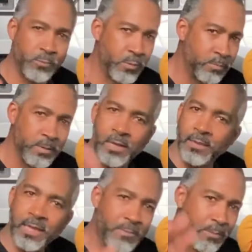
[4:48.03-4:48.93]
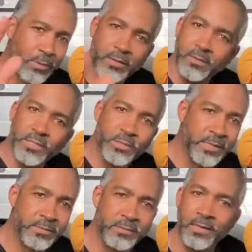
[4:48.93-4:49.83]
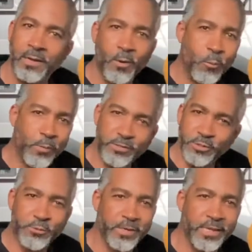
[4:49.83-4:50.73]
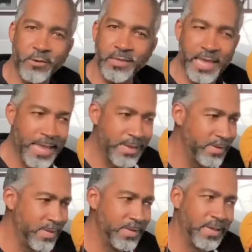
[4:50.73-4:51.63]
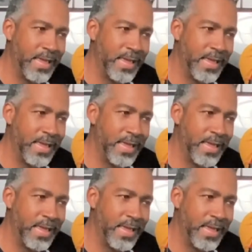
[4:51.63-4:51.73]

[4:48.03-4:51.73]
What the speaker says: We'll let my brother do his wizardry on the editing.